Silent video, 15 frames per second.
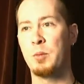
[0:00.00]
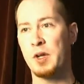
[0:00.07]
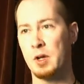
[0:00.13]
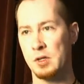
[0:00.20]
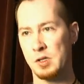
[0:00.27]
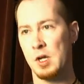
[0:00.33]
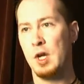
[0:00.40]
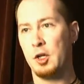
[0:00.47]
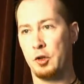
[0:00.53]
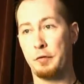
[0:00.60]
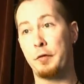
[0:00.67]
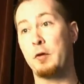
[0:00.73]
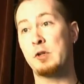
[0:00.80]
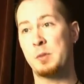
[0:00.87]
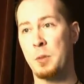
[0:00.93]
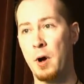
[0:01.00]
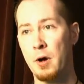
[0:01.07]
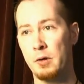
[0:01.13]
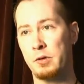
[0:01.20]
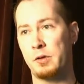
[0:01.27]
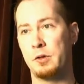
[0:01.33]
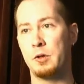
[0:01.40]
Because the first
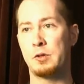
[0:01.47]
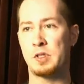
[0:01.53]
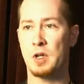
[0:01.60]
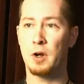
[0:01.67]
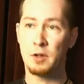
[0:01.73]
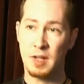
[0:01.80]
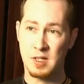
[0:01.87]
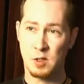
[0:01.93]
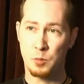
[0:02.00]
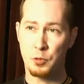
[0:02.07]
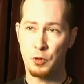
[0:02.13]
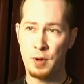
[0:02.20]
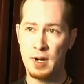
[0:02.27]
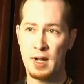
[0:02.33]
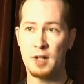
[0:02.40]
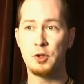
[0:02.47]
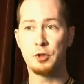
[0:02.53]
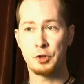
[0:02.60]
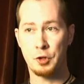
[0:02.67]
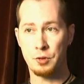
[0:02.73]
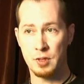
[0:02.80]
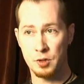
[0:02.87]
part, you start as a prey and you
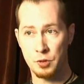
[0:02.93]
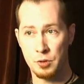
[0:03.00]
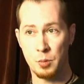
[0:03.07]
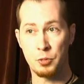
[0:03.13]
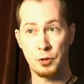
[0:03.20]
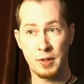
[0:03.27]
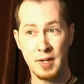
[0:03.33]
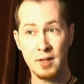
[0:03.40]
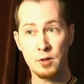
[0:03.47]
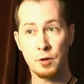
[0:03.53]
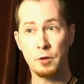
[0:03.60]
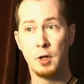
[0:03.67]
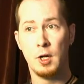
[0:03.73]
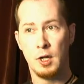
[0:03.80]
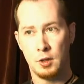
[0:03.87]
turn into a predator.